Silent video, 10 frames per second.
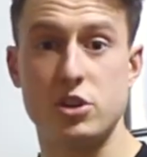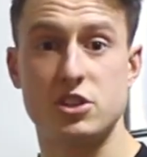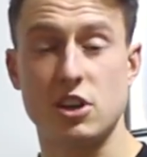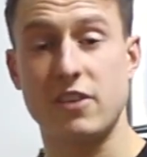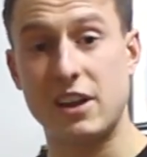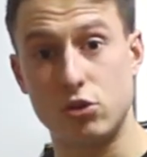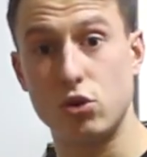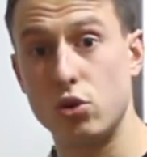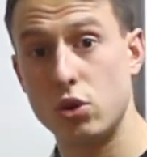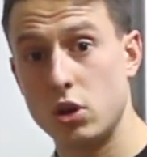and stuff
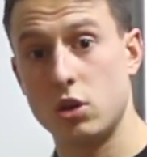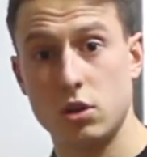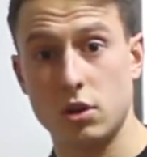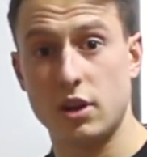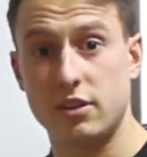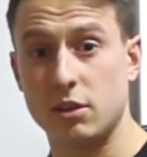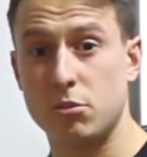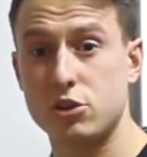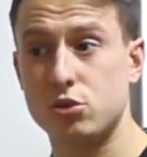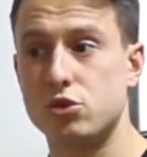into your
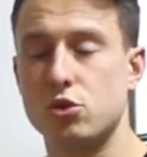muscles.